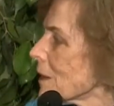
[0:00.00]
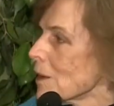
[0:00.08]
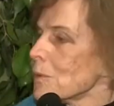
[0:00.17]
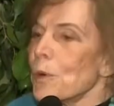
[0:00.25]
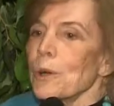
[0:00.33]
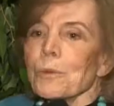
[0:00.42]

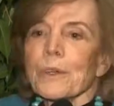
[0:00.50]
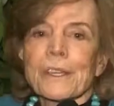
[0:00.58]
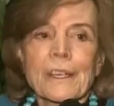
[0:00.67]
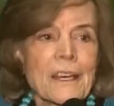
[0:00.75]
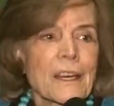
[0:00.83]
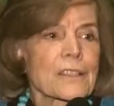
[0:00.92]
of what
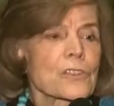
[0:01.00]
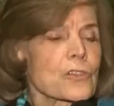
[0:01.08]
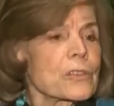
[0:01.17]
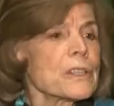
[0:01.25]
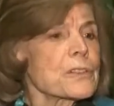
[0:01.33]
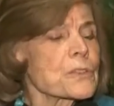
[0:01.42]
we
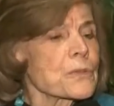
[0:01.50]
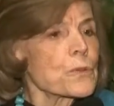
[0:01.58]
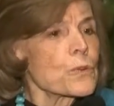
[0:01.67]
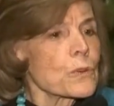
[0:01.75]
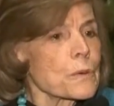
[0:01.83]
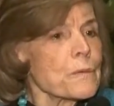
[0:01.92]

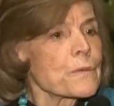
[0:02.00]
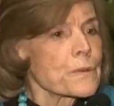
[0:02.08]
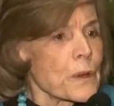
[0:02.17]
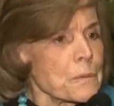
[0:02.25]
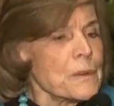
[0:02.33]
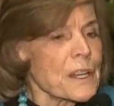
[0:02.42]
transform
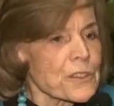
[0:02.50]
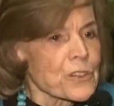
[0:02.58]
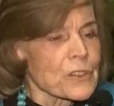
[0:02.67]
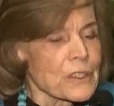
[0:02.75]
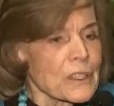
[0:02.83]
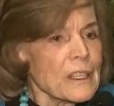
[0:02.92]
from
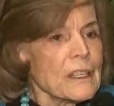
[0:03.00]
nature